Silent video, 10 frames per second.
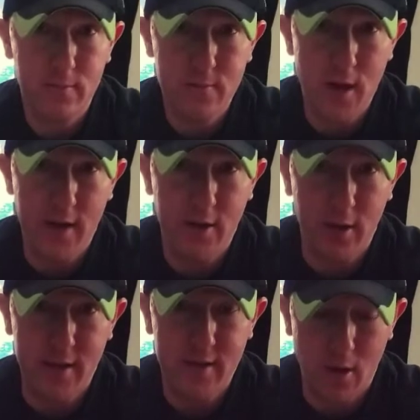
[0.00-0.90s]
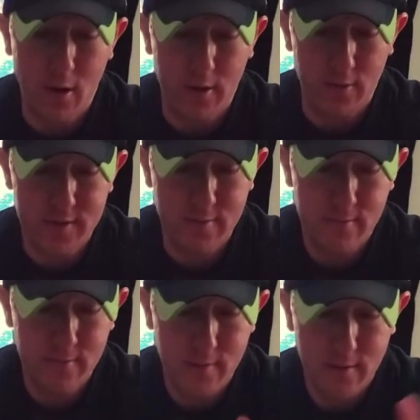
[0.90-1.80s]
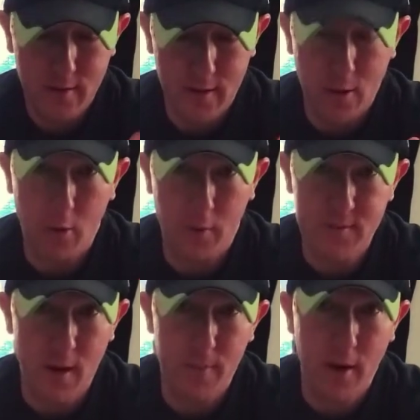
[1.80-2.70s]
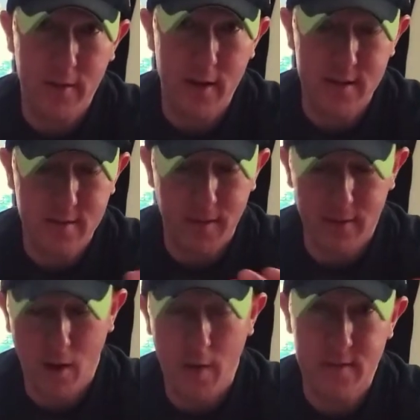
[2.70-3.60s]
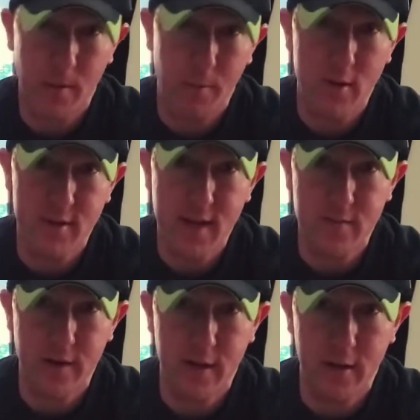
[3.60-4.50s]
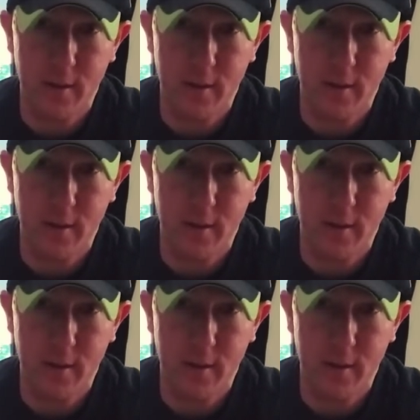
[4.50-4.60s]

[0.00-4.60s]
Dracula X Chronicles. And the whole reason why I bought this, obviously, number one is Castlevania.